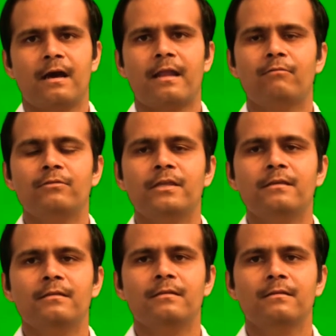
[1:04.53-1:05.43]
around
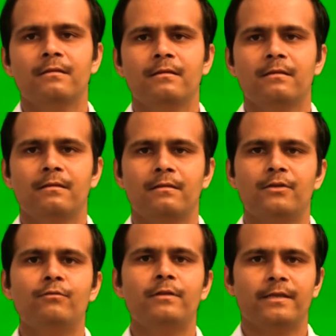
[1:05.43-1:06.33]
the
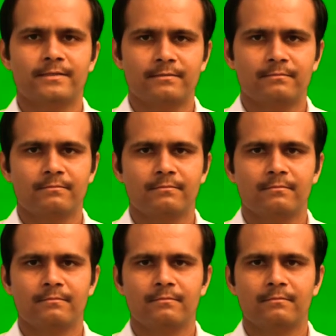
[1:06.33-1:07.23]
nucleus,
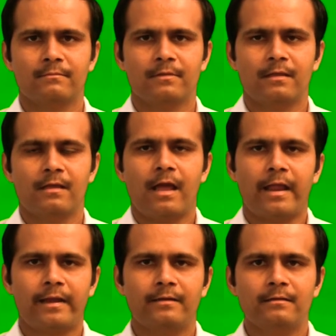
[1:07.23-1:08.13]

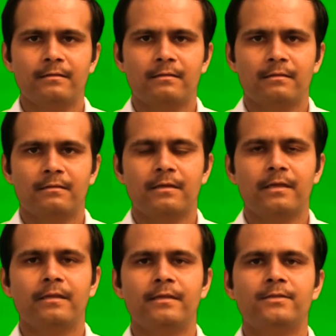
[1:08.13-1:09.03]
and the
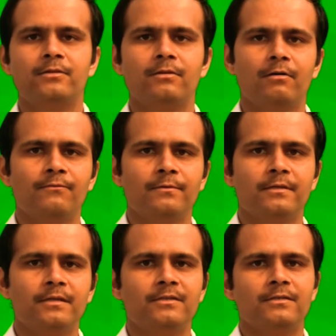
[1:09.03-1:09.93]
energy of
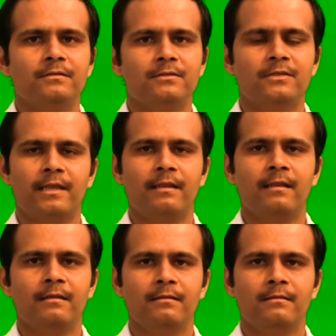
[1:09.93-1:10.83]
each
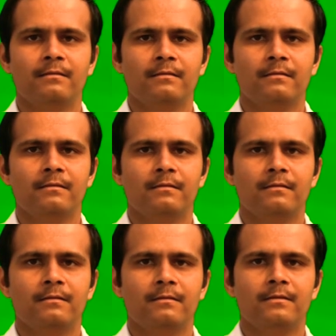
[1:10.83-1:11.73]
shell
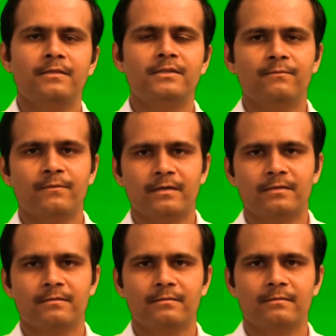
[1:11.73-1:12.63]
is different.
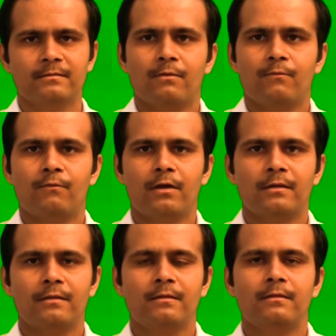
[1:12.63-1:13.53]

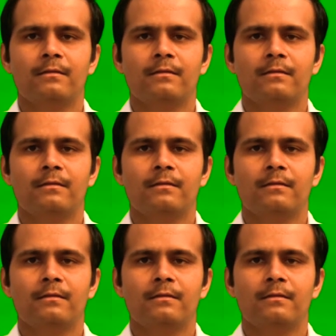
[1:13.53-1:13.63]
For